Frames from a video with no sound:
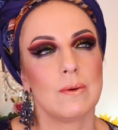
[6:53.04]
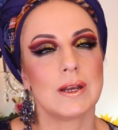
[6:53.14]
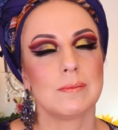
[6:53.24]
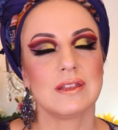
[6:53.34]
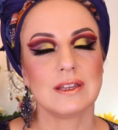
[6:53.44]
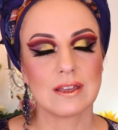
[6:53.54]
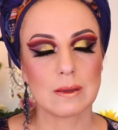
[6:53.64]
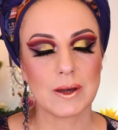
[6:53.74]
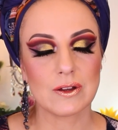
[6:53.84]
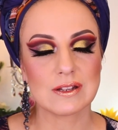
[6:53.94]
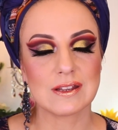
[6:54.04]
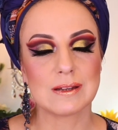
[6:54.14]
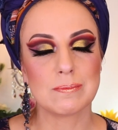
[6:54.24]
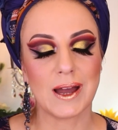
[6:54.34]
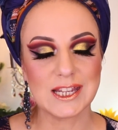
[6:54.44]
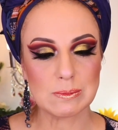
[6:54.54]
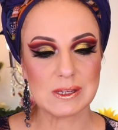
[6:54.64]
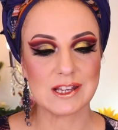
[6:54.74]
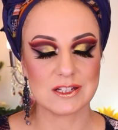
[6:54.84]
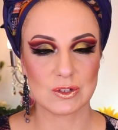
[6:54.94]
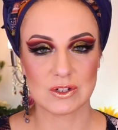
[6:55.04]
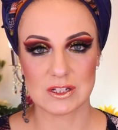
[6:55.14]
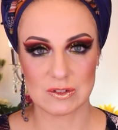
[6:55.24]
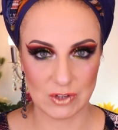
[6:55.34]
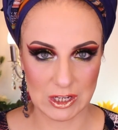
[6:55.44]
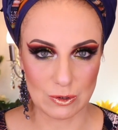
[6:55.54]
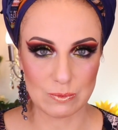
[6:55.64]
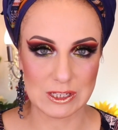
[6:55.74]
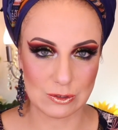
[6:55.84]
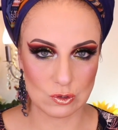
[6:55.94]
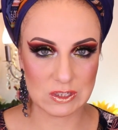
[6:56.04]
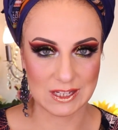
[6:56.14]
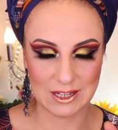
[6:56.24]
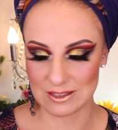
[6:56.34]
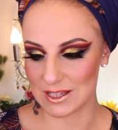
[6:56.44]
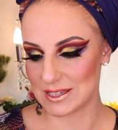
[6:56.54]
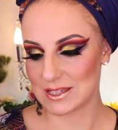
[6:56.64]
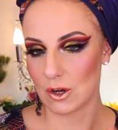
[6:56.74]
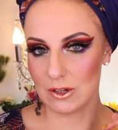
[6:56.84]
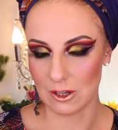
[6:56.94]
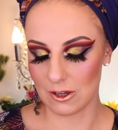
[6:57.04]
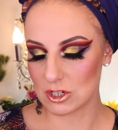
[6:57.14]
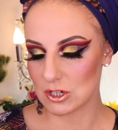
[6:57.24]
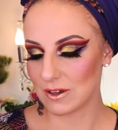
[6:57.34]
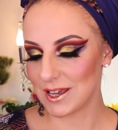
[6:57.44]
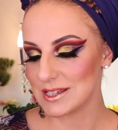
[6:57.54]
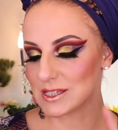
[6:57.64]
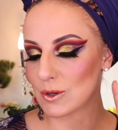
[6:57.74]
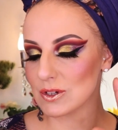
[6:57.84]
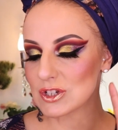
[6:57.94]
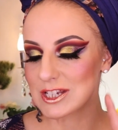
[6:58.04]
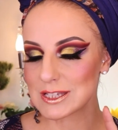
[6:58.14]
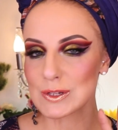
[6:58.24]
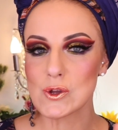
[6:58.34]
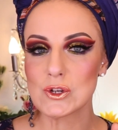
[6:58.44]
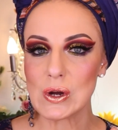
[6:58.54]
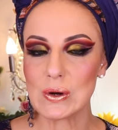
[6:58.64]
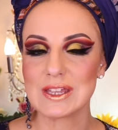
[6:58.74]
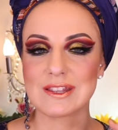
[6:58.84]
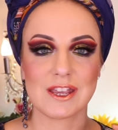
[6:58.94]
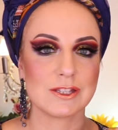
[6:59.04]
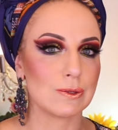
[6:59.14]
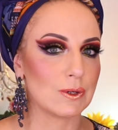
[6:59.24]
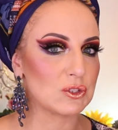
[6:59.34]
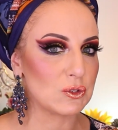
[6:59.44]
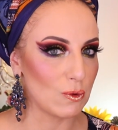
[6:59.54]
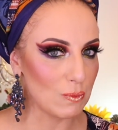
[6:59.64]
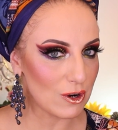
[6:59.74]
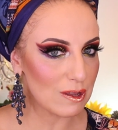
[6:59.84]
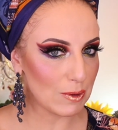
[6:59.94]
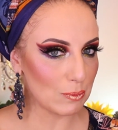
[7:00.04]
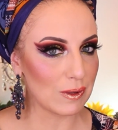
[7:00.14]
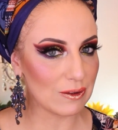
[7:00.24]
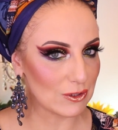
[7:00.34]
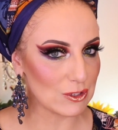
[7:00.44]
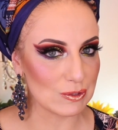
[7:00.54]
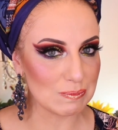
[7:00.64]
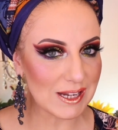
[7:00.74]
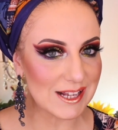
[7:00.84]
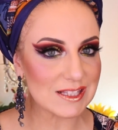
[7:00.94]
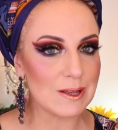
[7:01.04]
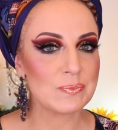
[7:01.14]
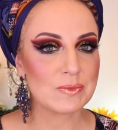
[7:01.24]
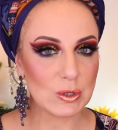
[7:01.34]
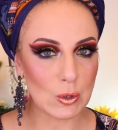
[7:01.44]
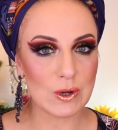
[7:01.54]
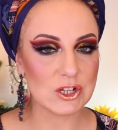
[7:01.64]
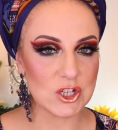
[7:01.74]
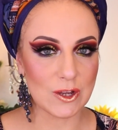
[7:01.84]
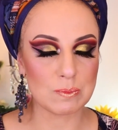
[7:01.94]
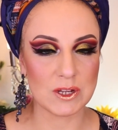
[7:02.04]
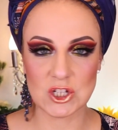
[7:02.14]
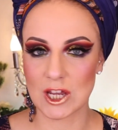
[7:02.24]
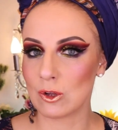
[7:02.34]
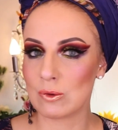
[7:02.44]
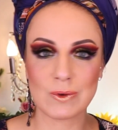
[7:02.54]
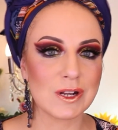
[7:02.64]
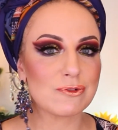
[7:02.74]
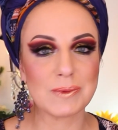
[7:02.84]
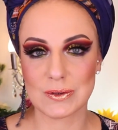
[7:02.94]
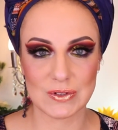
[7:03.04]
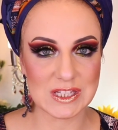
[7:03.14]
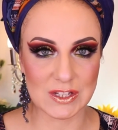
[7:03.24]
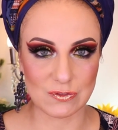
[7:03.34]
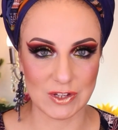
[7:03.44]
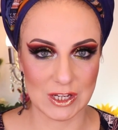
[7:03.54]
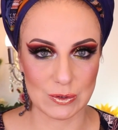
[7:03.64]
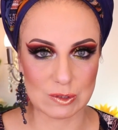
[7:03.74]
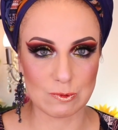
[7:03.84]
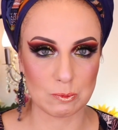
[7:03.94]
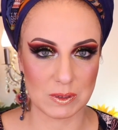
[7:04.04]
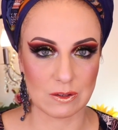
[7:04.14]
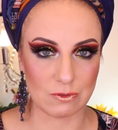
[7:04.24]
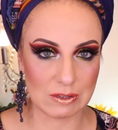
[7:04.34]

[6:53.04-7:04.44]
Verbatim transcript: when I'm thinking about it, it might be yesterday's video when you're seeing this on launch, okay? So just so you know, in case you want to know more about Pink Crush Cosmetics, go and check out my channel. One of my recent videos will be the